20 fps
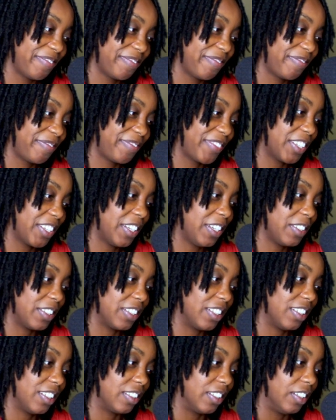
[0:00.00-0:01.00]

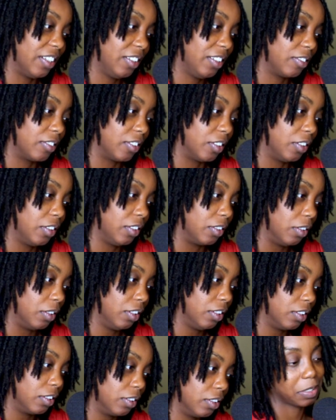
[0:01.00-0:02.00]

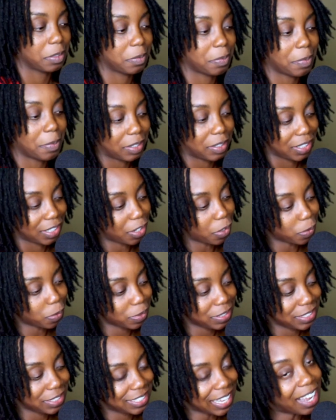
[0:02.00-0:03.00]
Oh. About to go
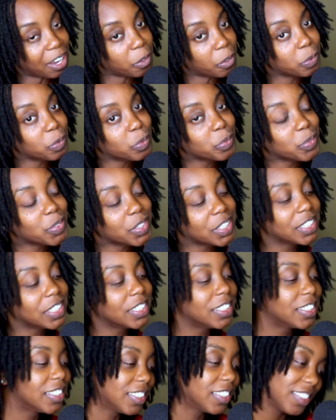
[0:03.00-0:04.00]
down.
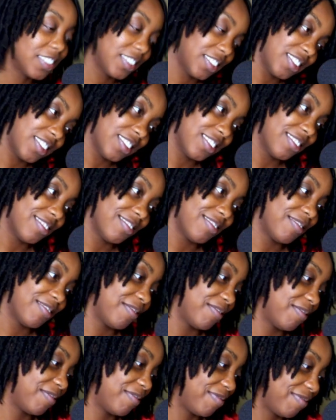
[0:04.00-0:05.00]
Show
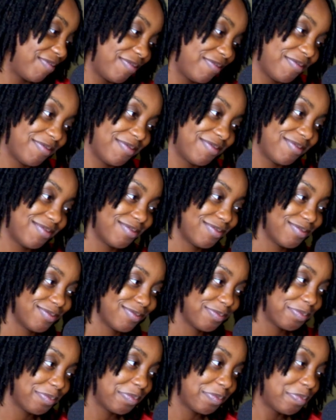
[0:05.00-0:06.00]
me the way to
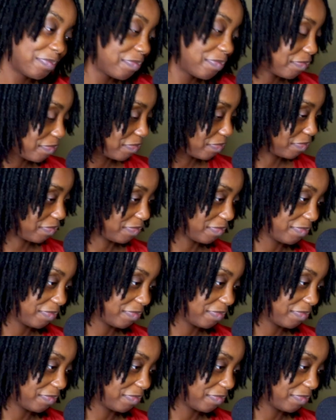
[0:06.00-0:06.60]
go home.